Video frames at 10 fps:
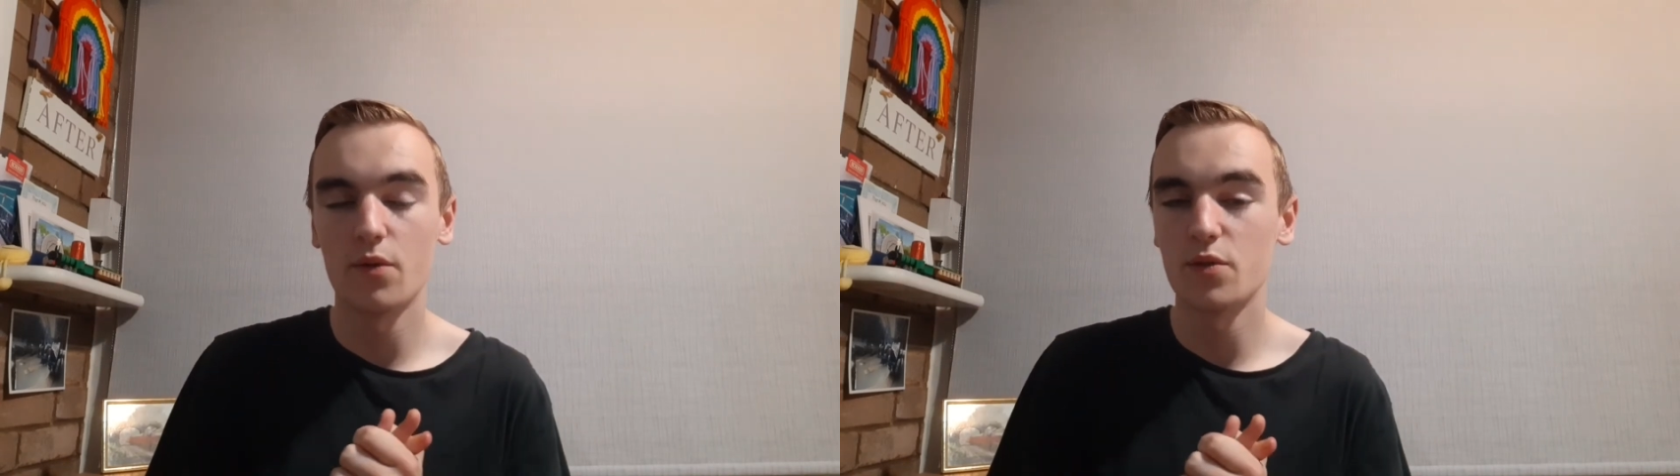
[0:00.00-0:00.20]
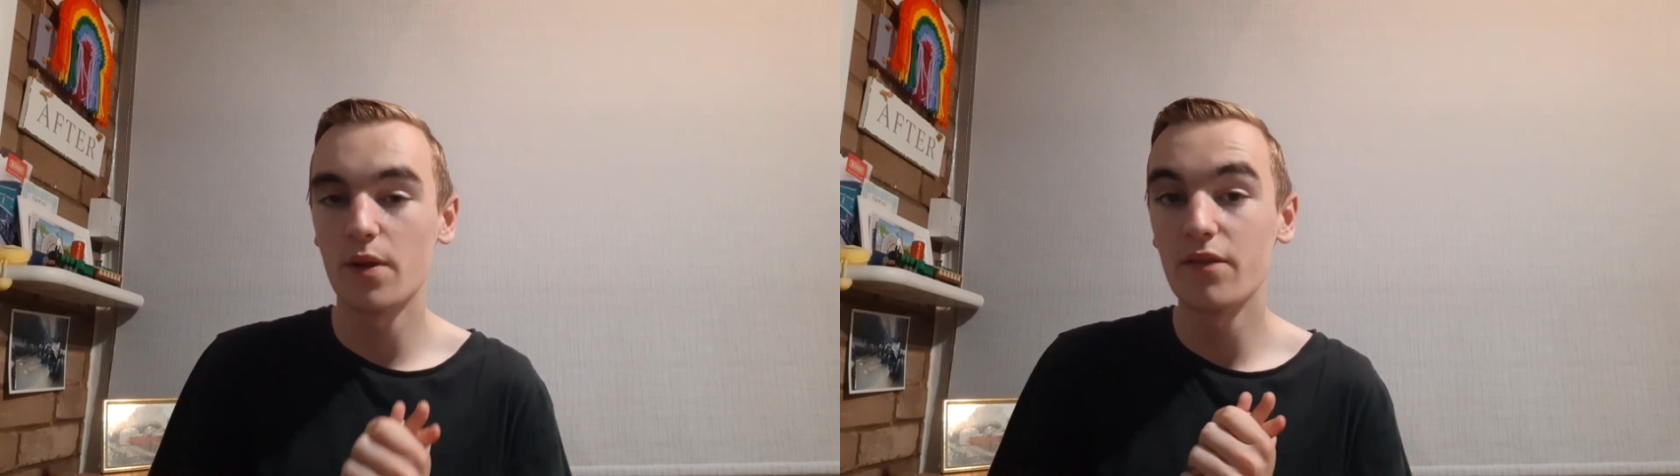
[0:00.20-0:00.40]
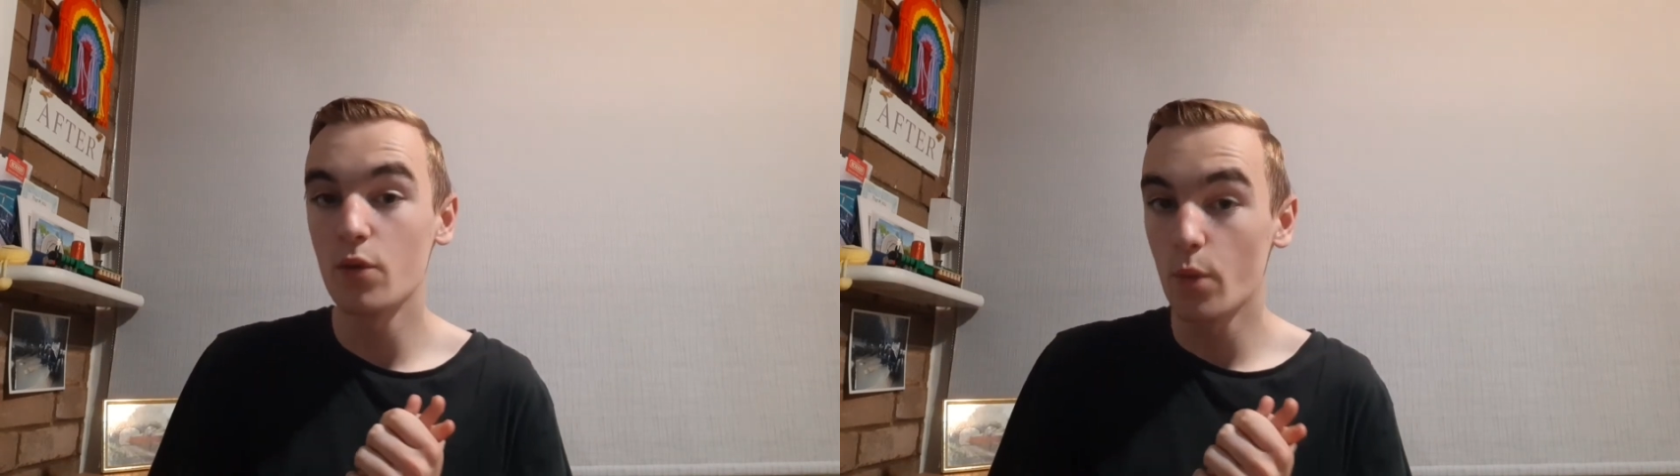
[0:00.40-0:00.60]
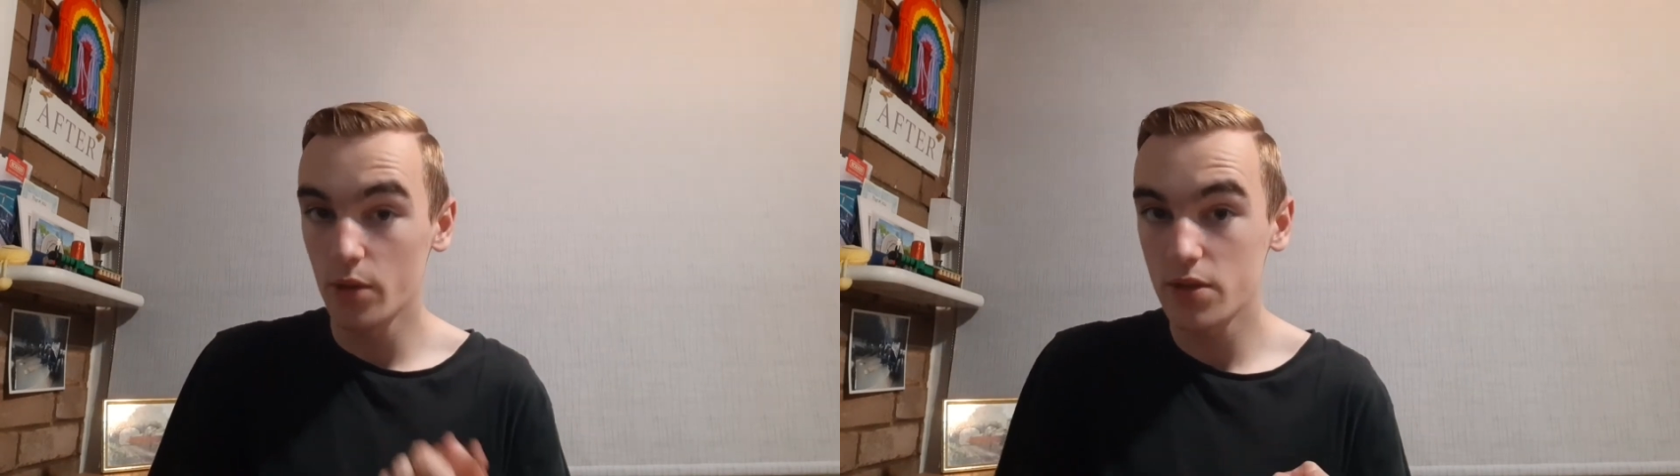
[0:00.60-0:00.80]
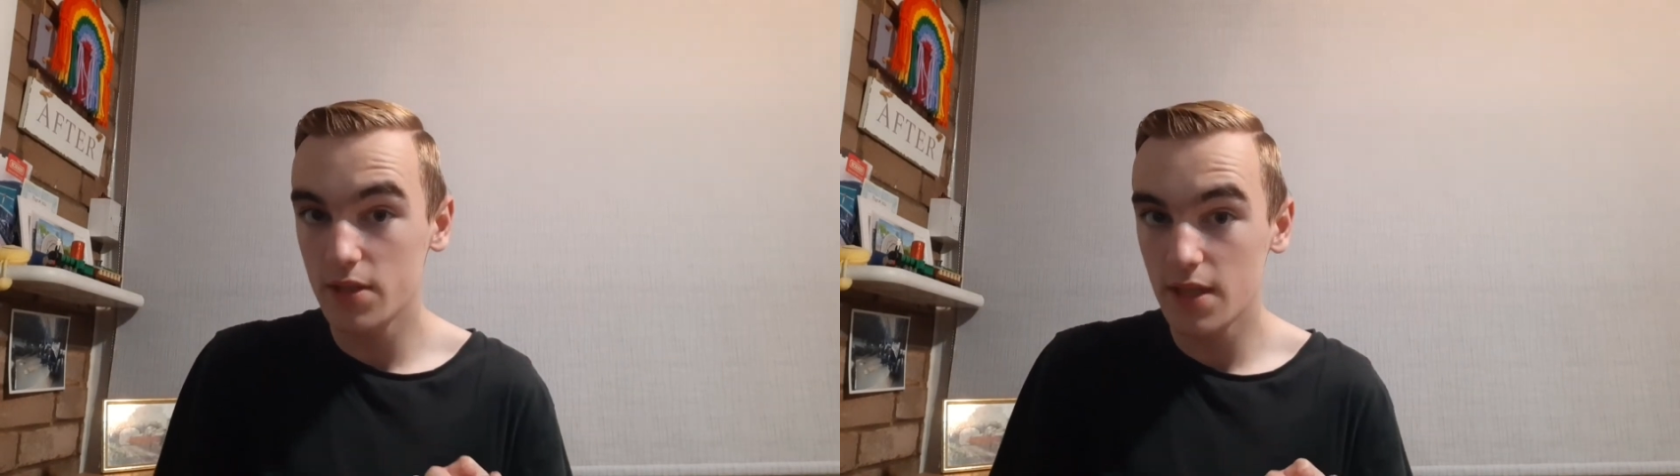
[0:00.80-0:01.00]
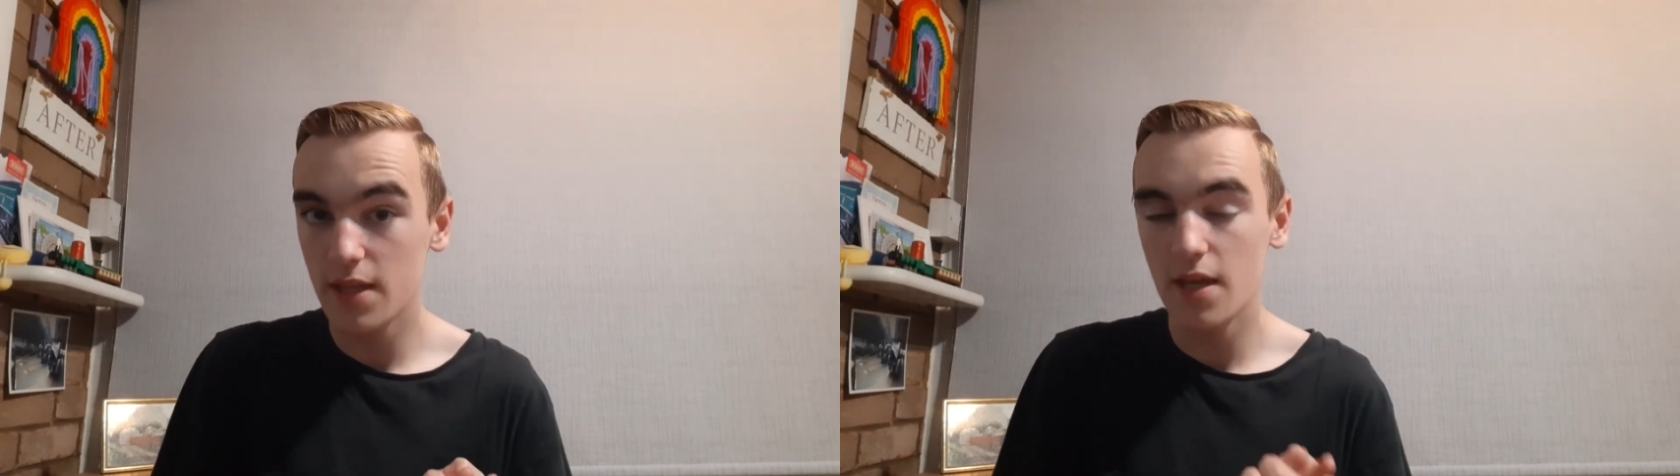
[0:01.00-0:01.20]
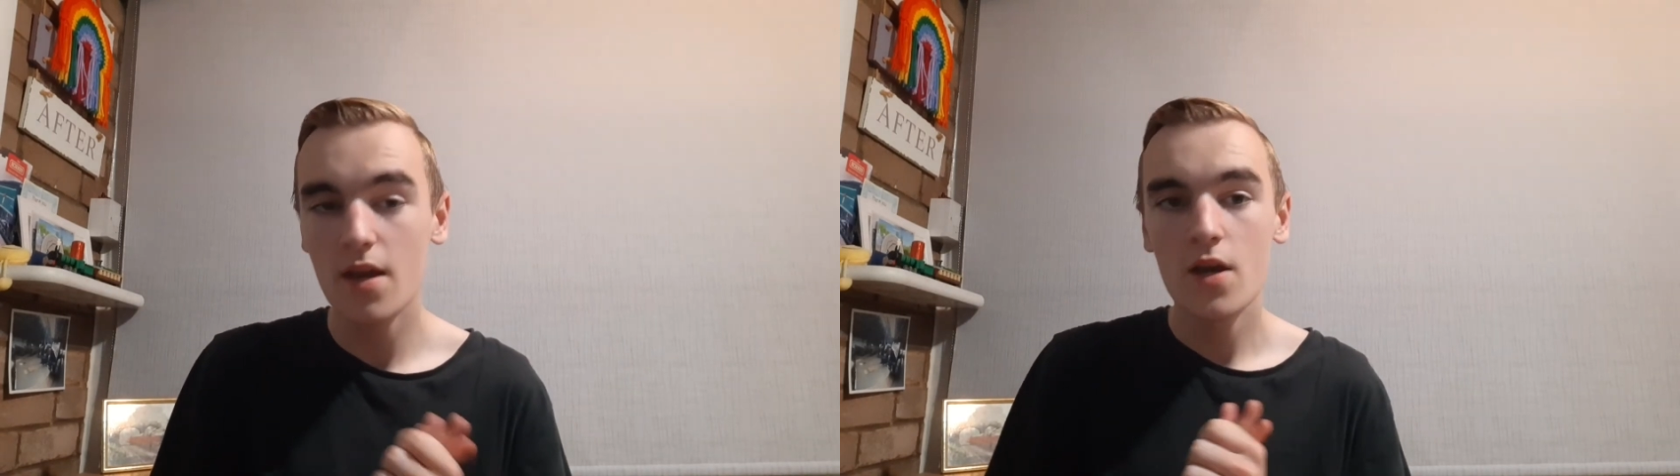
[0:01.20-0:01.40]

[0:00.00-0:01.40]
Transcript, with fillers: as well if you want to see the